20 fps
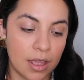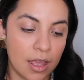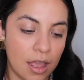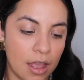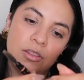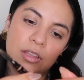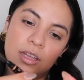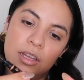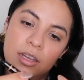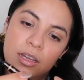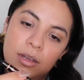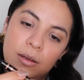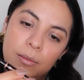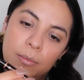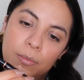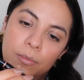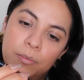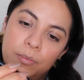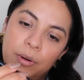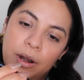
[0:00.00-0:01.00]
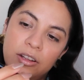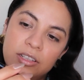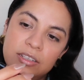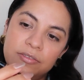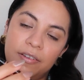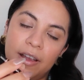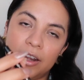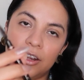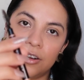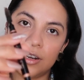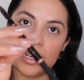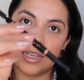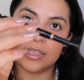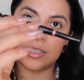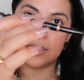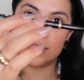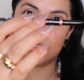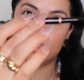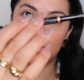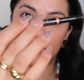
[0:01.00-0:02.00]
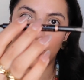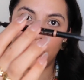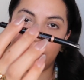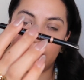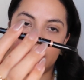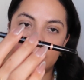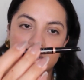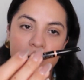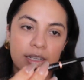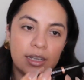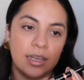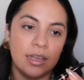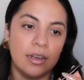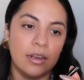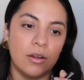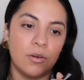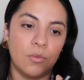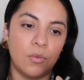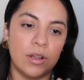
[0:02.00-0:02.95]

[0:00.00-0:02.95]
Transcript: So the brow definer is dual-ended.